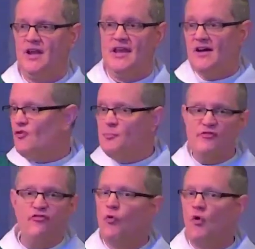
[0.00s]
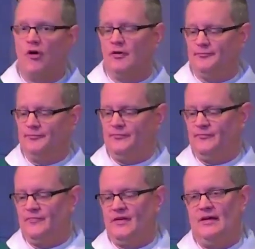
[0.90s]
Never before
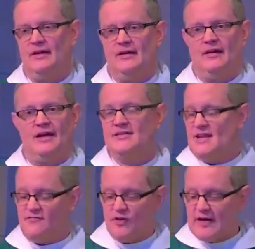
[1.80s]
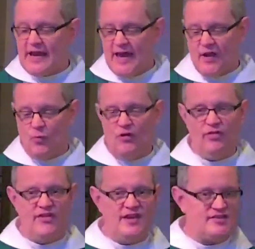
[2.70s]
and never again will
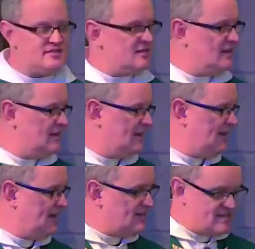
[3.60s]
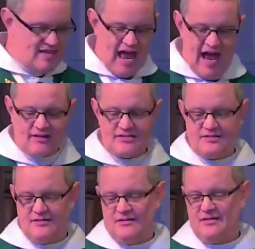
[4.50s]
this
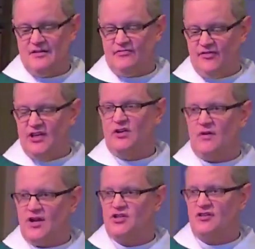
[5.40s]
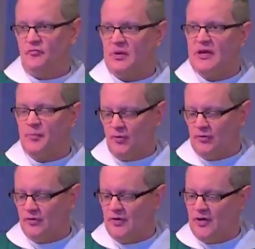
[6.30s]
exact configuration of
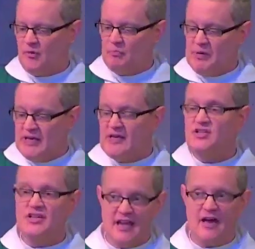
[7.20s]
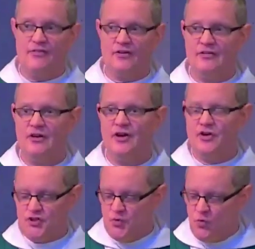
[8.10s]
people be together
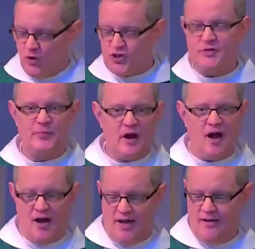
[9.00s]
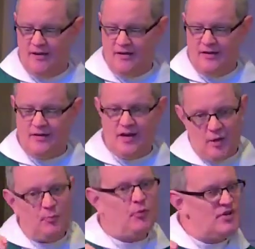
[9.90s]
to worship God
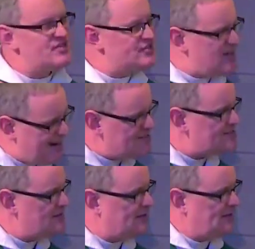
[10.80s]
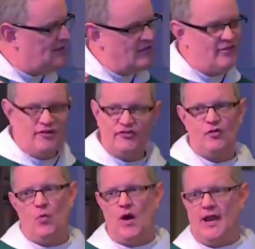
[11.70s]
in precisely this
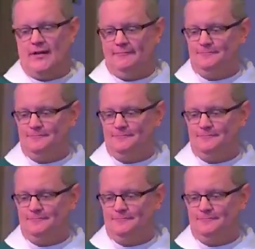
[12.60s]
way.